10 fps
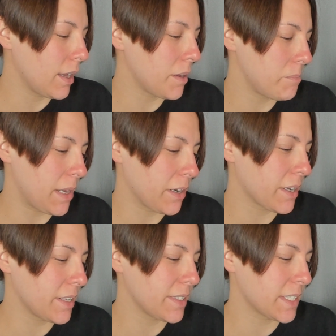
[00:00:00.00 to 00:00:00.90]

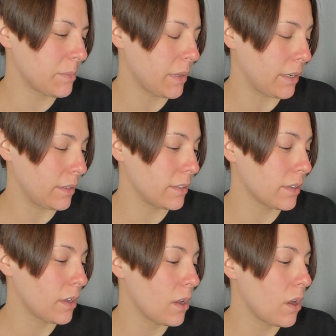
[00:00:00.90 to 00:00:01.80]
Americans spend
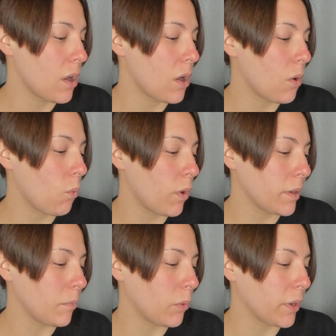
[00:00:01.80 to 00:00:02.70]

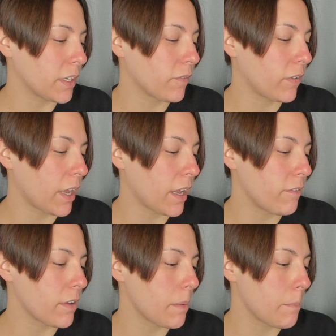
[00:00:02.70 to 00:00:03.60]
$1.5
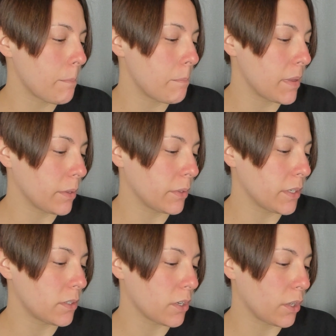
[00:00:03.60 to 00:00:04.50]

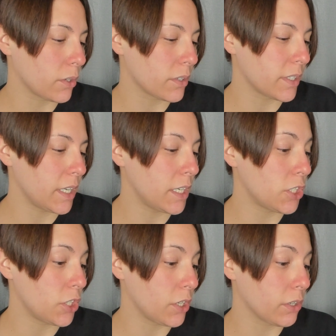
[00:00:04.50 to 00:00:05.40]
billion
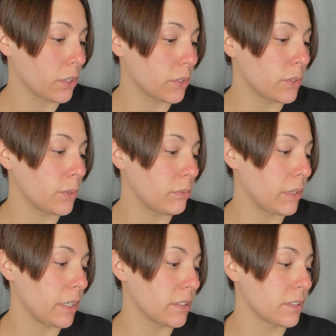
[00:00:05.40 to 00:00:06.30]
each year on
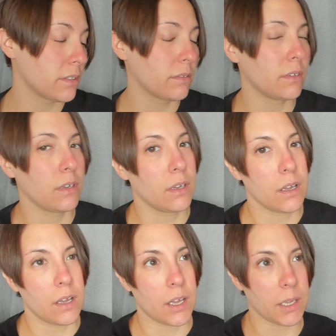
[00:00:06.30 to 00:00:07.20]
toothpaste.
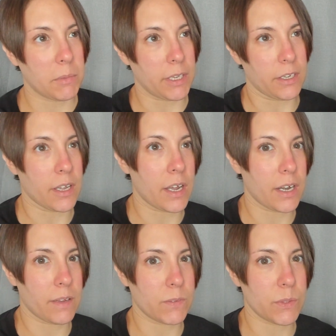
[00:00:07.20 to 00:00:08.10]
I mean, you gotta
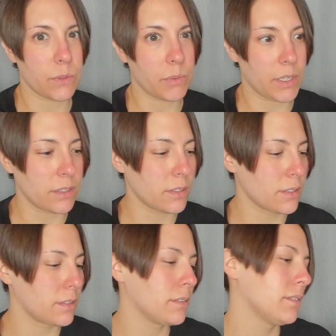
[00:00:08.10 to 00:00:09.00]
have toothpaste.